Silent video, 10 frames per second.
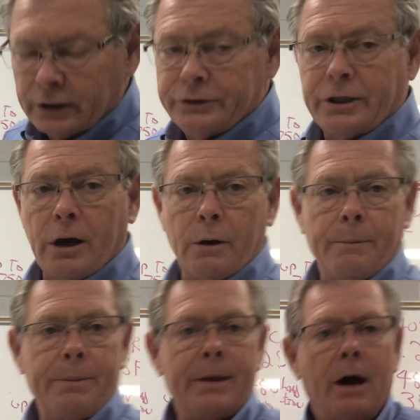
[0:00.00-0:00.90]
So
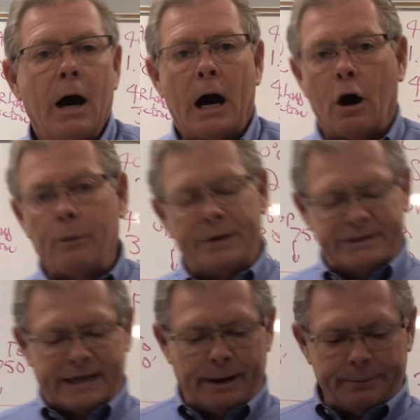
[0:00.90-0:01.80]
I hope
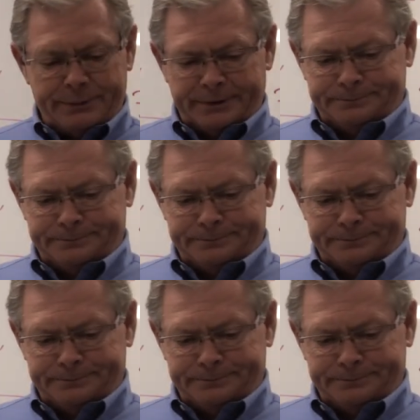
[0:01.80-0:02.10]
this helped.